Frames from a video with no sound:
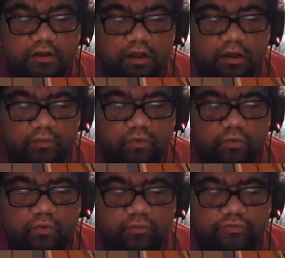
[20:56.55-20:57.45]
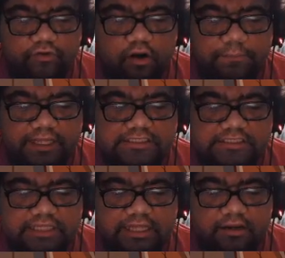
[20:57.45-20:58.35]
Oh, cool. There are places
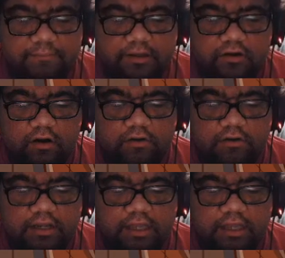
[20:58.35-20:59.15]
like that in Midgard.